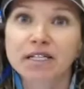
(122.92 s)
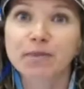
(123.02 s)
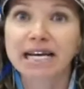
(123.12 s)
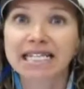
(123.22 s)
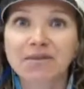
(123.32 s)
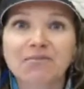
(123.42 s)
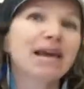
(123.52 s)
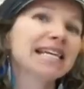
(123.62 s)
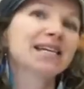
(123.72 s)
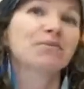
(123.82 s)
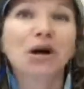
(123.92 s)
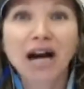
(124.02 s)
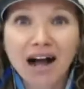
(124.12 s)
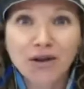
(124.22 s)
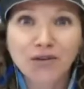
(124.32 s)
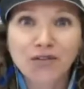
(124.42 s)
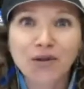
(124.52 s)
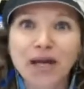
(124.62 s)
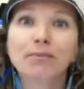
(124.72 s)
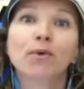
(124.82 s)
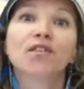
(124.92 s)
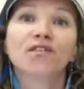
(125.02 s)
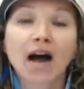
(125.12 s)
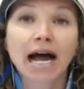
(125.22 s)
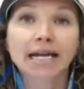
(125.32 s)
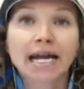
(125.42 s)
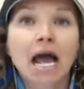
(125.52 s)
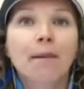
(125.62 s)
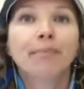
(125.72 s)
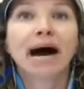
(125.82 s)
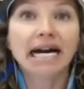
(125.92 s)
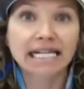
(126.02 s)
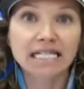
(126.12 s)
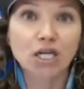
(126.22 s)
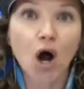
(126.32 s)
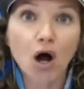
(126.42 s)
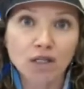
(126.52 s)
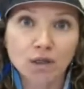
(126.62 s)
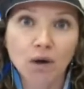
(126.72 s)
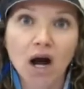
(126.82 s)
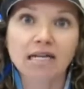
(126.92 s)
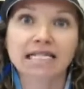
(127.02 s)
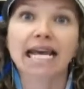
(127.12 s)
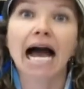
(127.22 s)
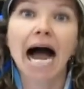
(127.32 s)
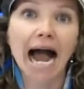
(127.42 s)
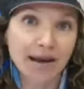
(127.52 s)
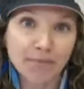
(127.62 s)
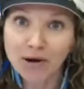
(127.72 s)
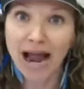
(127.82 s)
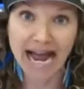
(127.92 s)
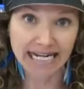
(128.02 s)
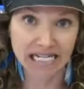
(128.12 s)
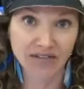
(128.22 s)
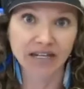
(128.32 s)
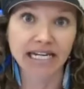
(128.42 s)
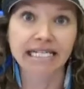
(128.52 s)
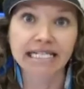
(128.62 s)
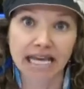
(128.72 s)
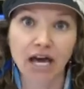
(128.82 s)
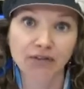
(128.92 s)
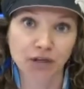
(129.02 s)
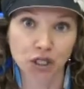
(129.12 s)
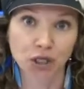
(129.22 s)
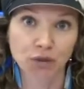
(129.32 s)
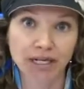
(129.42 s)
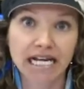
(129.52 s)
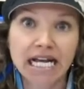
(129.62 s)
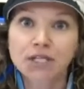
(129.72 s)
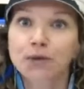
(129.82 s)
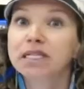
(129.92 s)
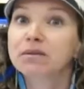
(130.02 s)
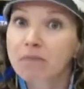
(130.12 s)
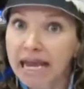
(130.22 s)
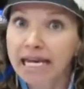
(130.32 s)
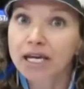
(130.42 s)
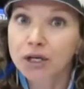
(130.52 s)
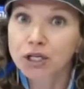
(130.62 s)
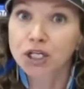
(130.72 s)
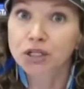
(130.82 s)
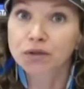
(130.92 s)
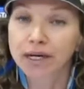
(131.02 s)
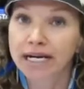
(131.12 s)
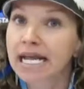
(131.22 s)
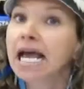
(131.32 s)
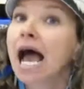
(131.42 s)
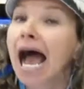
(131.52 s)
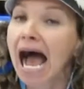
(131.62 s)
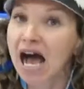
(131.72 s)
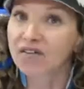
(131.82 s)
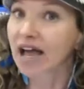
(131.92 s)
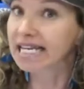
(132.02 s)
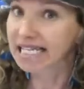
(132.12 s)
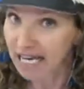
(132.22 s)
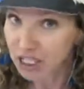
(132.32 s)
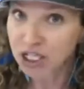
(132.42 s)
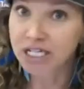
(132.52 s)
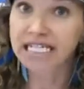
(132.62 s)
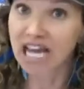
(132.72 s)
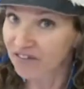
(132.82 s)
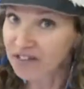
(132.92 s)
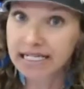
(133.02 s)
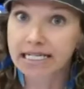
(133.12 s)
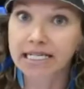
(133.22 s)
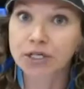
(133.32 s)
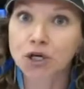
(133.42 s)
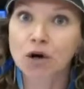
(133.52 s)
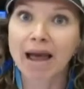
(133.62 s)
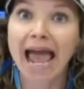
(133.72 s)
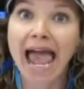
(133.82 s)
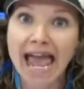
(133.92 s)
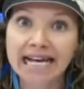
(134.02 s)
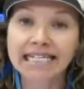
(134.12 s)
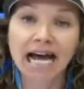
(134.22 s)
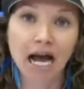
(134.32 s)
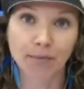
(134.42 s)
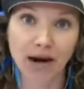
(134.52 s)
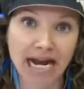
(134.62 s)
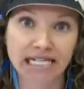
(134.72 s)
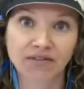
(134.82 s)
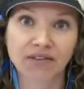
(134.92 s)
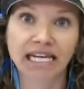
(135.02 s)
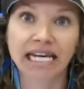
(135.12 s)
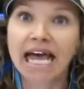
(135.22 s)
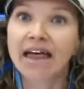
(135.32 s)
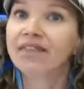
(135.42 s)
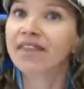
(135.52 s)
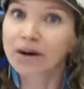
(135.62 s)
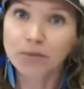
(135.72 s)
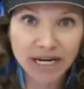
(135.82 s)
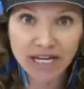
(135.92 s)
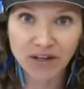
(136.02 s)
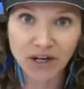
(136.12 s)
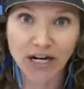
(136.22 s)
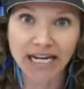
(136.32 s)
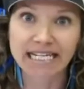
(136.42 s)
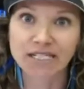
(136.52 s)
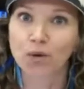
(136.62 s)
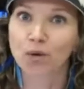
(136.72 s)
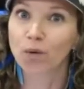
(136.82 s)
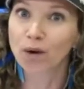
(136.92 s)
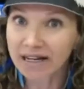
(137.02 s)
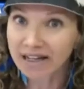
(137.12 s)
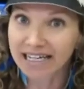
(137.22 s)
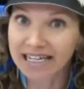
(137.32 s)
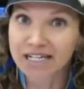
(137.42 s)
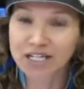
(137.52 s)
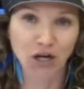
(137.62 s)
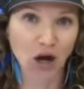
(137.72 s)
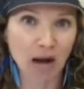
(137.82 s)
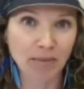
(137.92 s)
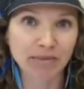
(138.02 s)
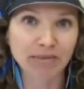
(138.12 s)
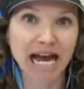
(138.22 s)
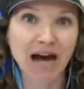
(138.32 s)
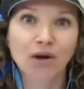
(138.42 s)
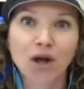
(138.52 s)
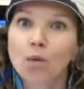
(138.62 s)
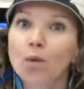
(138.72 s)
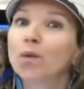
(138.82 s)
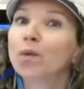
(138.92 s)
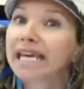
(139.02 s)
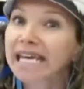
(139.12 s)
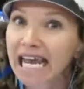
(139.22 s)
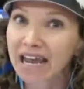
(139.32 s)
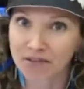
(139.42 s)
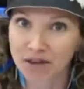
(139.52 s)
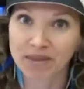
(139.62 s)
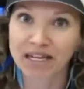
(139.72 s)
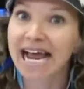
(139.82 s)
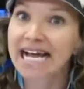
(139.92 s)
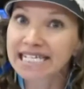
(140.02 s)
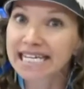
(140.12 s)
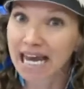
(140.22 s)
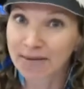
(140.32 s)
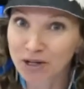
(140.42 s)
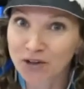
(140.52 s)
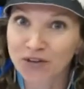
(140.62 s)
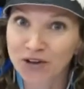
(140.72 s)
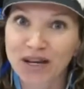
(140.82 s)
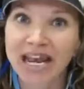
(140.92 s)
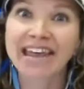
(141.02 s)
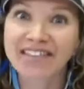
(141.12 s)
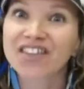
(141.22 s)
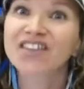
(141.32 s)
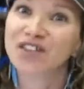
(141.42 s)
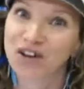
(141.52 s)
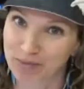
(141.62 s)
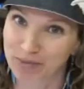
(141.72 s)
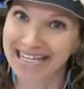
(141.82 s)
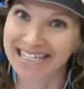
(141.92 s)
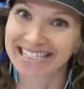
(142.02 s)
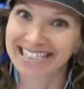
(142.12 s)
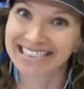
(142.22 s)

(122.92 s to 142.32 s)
because it makes it more colorful and more fun, but it's also causing hyperactivity inside of your children. So it's making your children have attention deficit syndrome and hyperactivity. Then we're giving our kids Ritalin to calm them down when we gave them the nasty chemical food in the first place.